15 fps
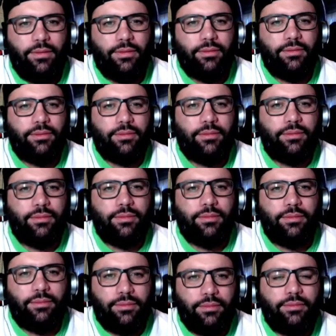
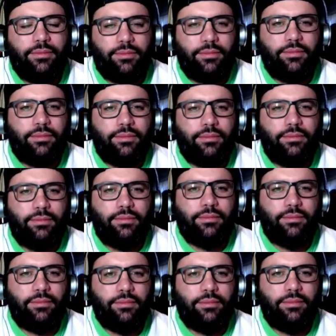
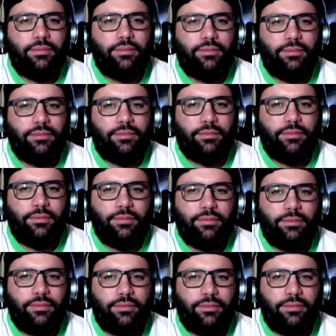
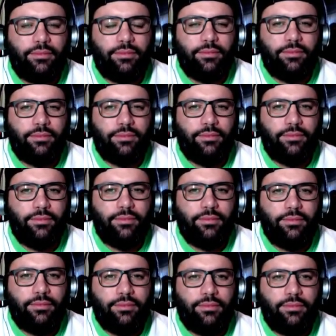
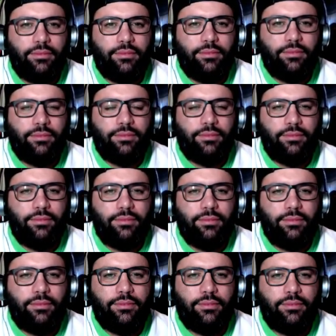
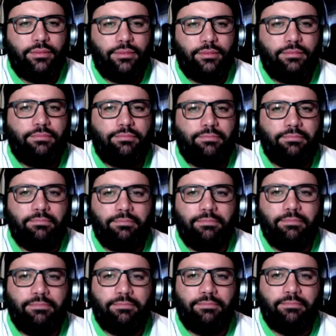
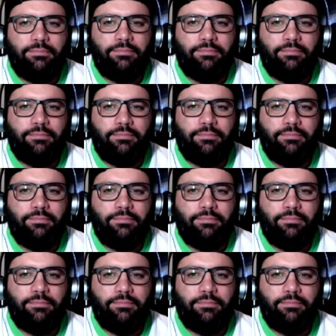[no speech]